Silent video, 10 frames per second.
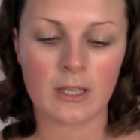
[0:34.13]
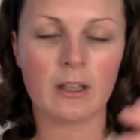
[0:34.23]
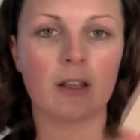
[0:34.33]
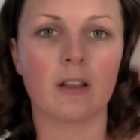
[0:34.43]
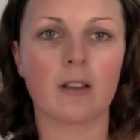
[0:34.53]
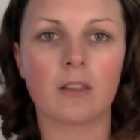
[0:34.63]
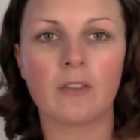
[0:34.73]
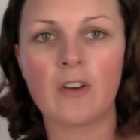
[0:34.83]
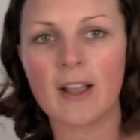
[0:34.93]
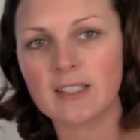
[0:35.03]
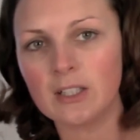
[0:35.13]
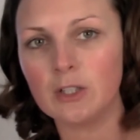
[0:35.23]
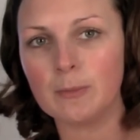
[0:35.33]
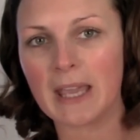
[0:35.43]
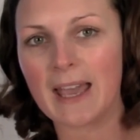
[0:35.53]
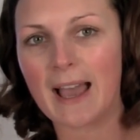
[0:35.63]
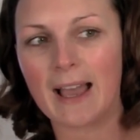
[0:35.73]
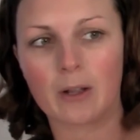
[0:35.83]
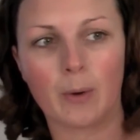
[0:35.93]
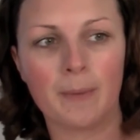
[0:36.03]
the Vitalumiere Aqua.
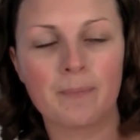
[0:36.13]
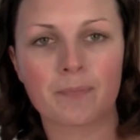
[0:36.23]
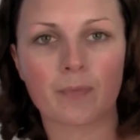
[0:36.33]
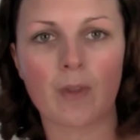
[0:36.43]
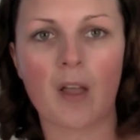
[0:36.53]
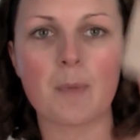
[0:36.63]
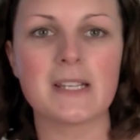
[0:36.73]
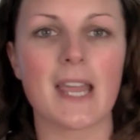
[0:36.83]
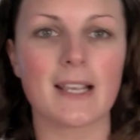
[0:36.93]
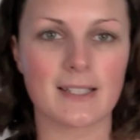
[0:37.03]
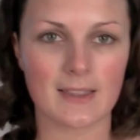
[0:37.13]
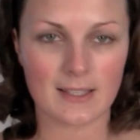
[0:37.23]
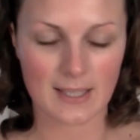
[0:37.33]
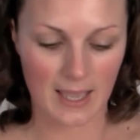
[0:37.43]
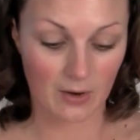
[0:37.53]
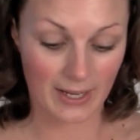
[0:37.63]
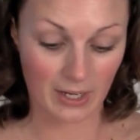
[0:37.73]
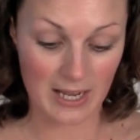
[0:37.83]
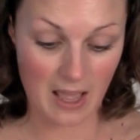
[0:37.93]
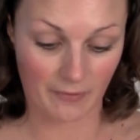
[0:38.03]
I've been testing this out and I love it.